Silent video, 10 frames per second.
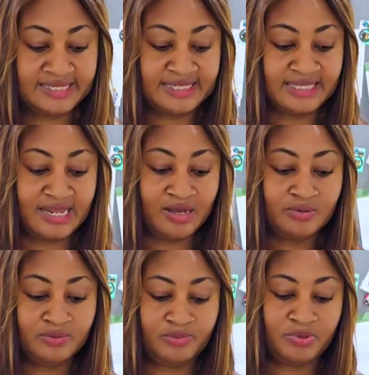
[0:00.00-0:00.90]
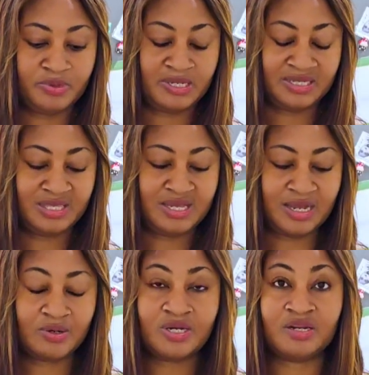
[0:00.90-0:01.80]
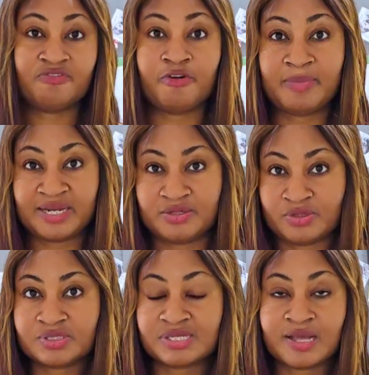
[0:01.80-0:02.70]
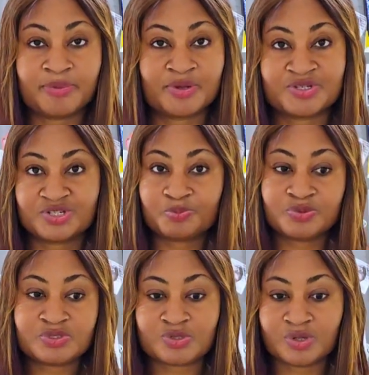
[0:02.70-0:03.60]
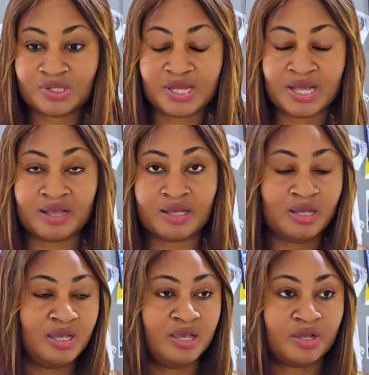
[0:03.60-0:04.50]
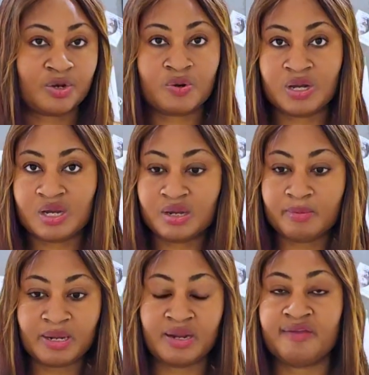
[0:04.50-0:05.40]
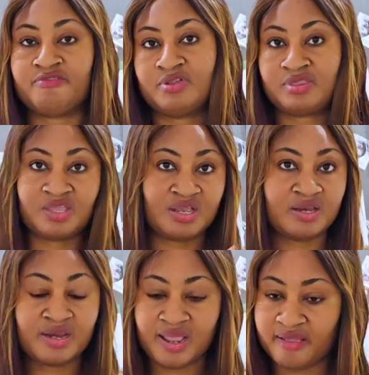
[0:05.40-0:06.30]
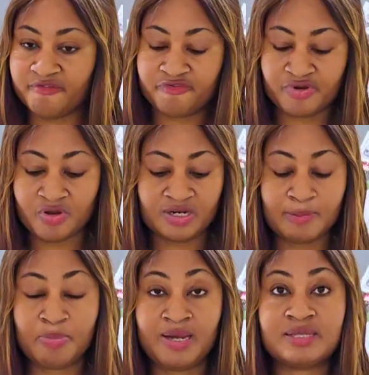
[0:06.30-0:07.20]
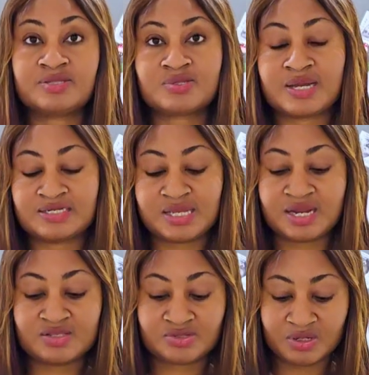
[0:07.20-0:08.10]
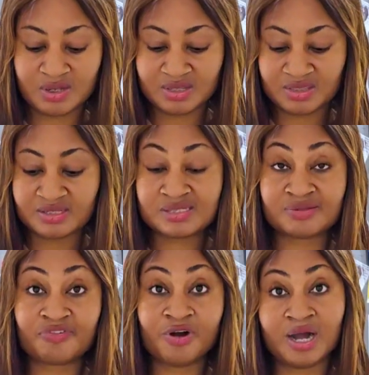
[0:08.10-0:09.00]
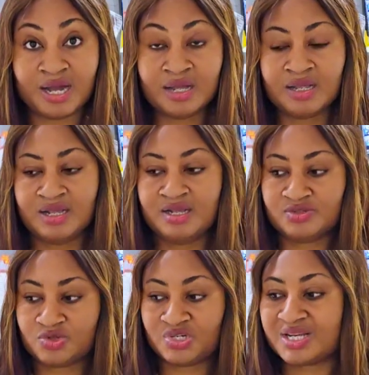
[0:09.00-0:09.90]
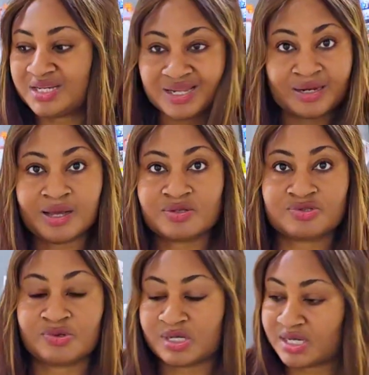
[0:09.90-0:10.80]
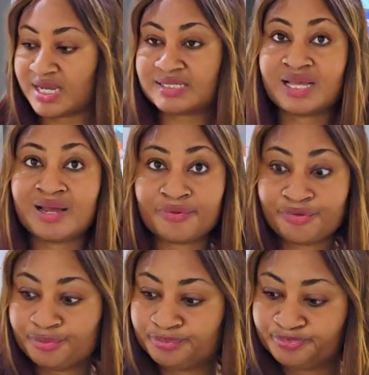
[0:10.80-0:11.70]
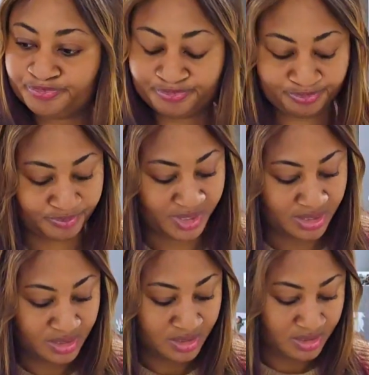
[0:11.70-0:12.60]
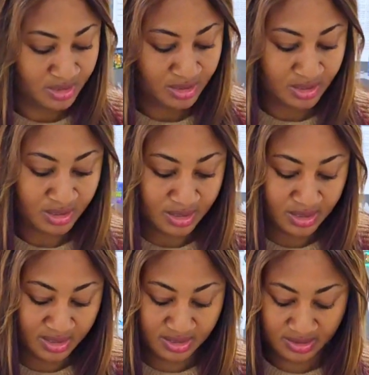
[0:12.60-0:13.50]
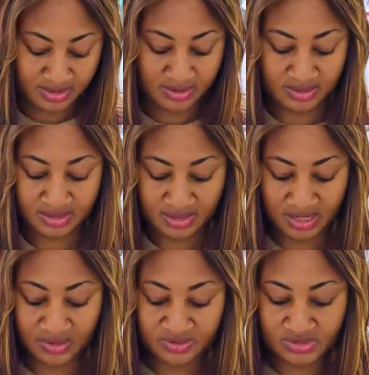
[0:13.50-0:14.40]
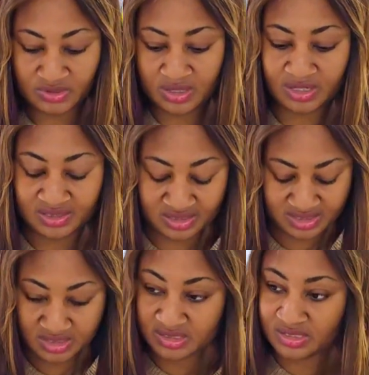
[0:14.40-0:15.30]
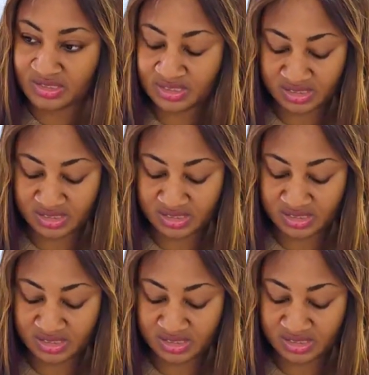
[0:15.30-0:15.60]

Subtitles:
it now, but I think I got it for my daughter because she puts all her cream and everything every other place, so I decided to get this for her so she can learn how to organize her room. I also got this.